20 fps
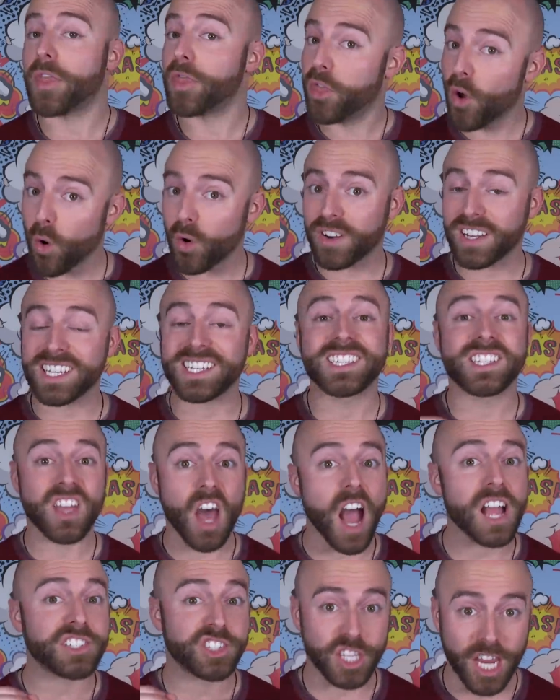Authorities
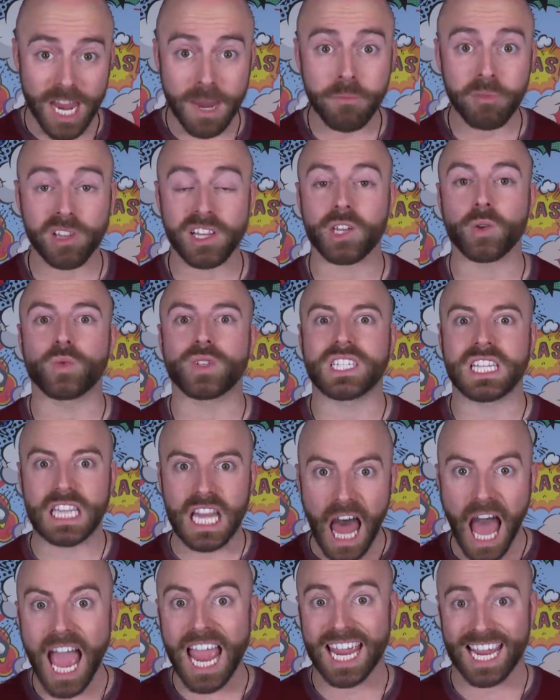thought Chamberlain was
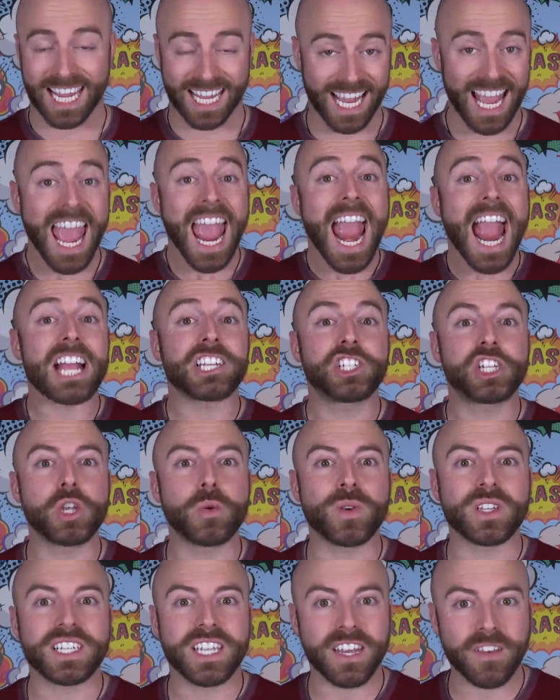lying, and she
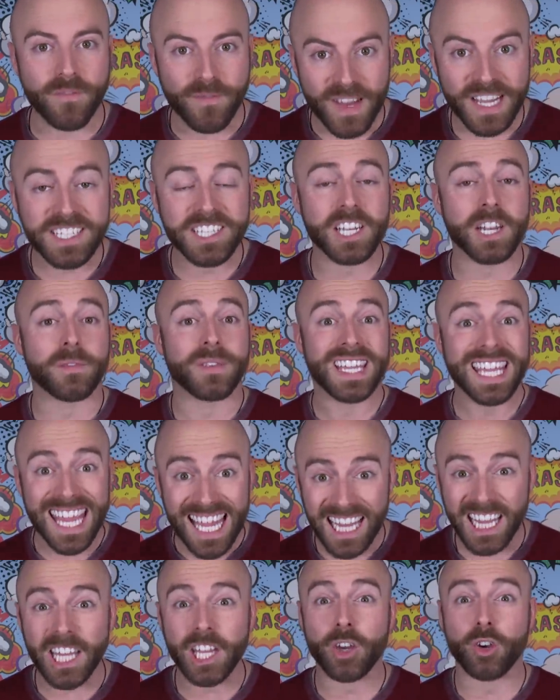was convicted of
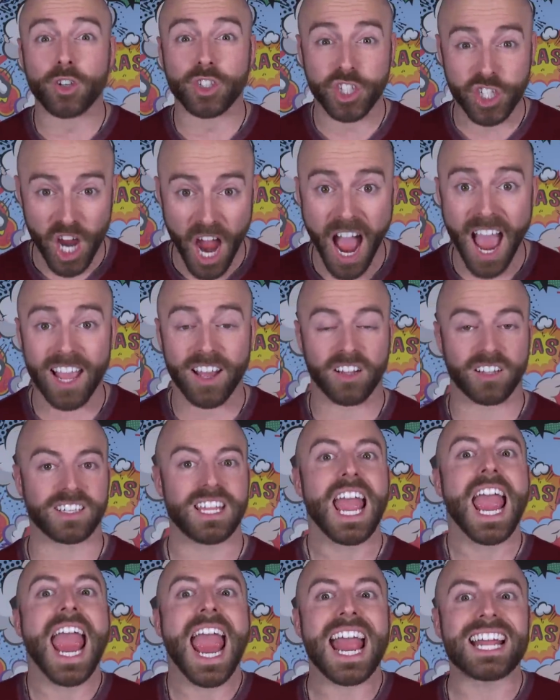killing her
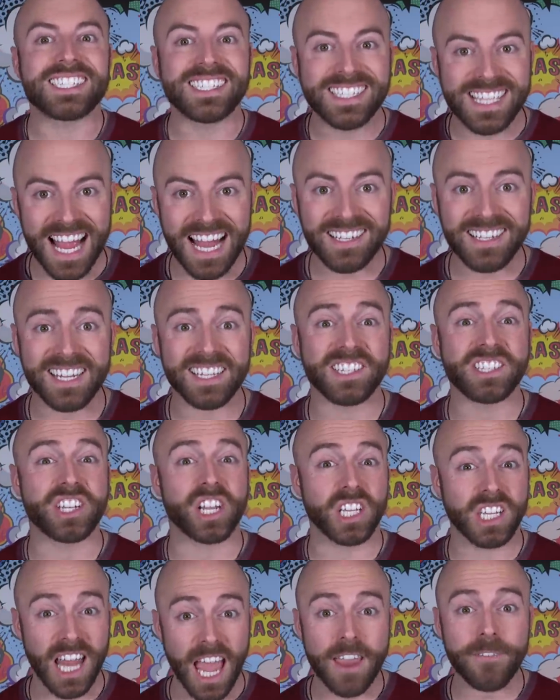child and sentenced
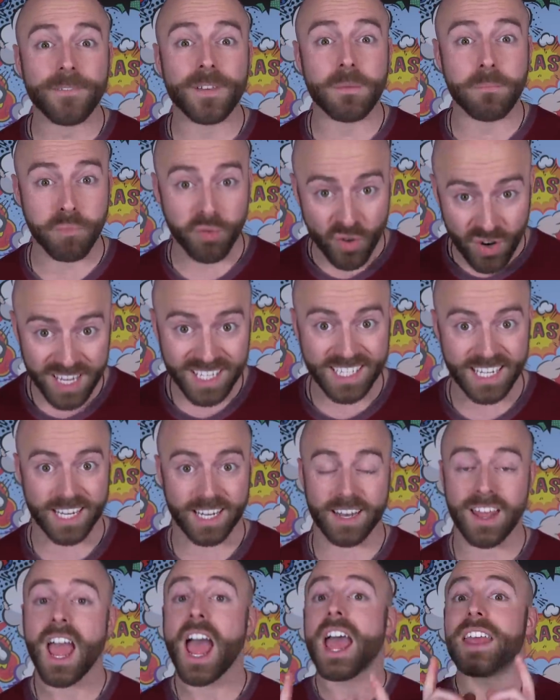to life in
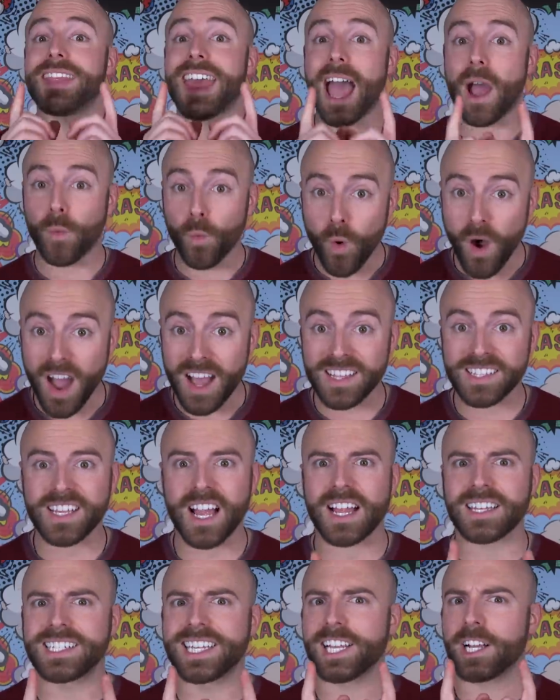prison. That was
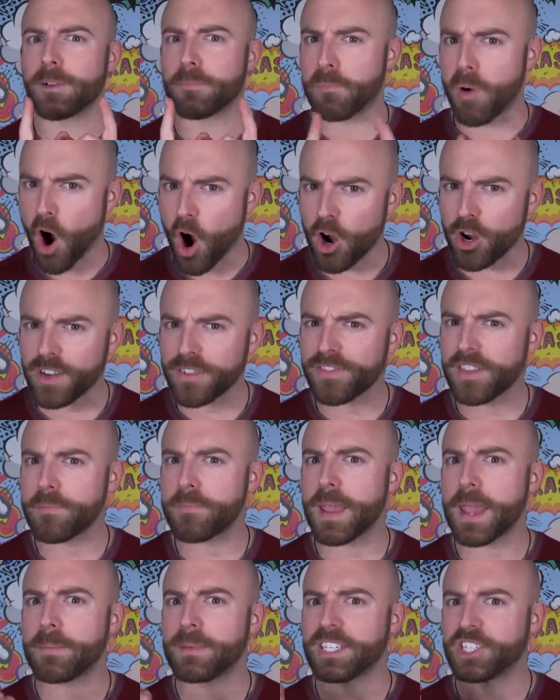until part of the
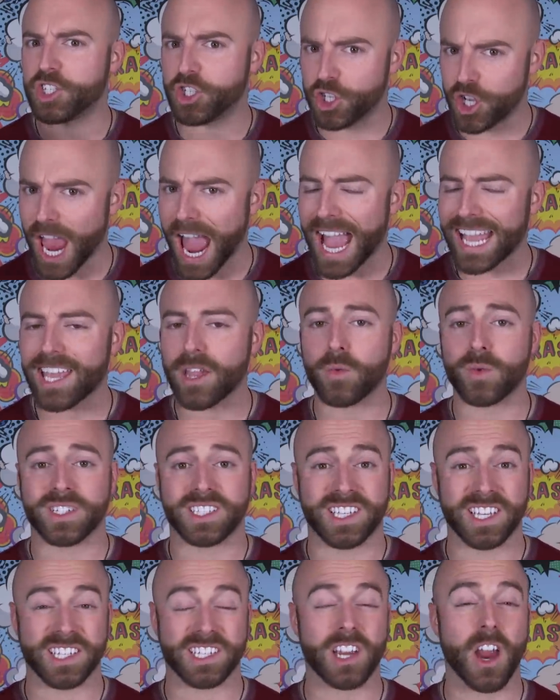baby's jacket
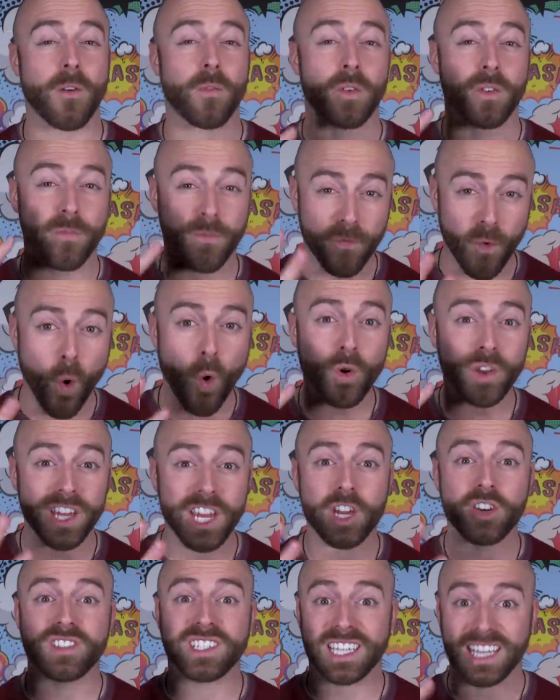was discovered four
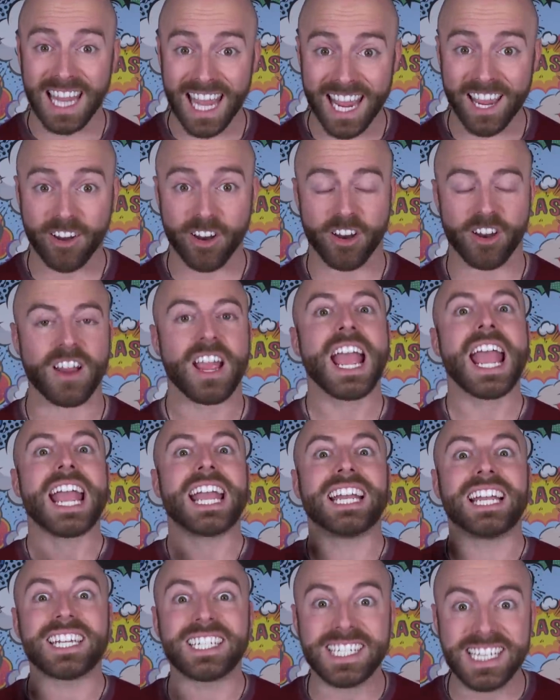years later
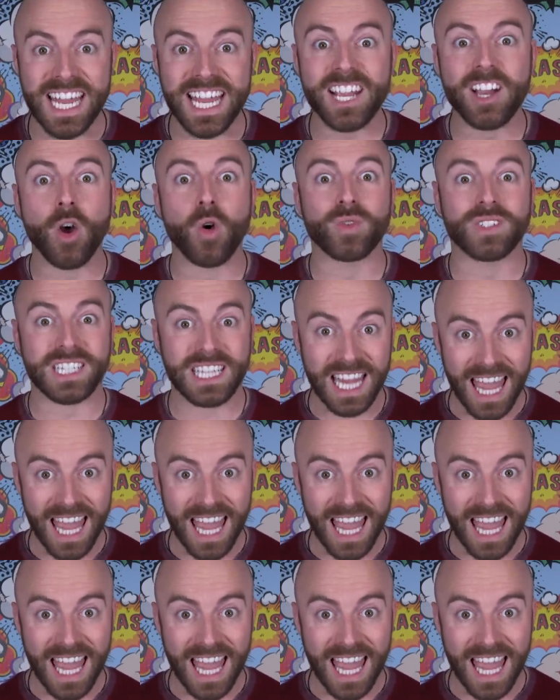in a dingo's